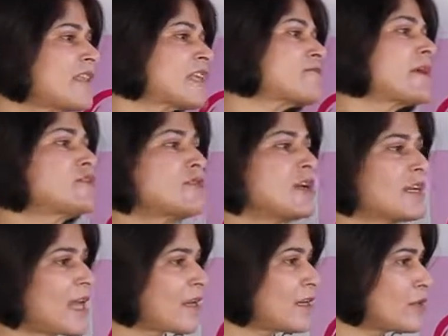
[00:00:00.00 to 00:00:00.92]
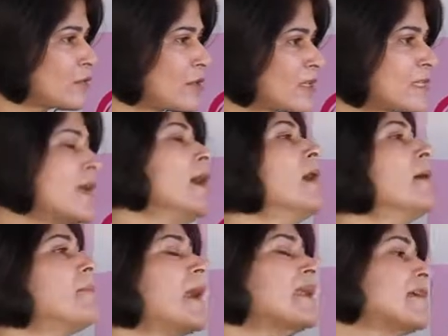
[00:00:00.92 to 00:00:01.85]
that's why you didn't get into this
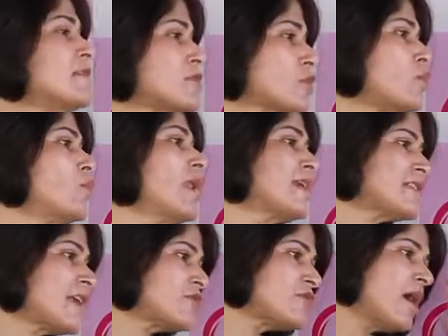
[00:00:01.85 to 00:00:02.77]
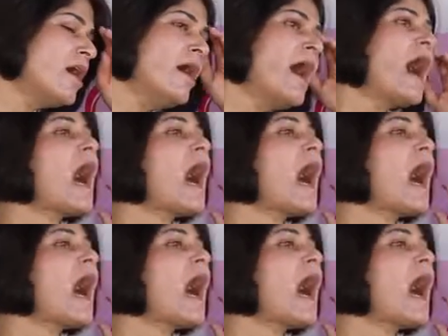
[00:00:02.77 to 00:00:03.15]
medical school, etc.,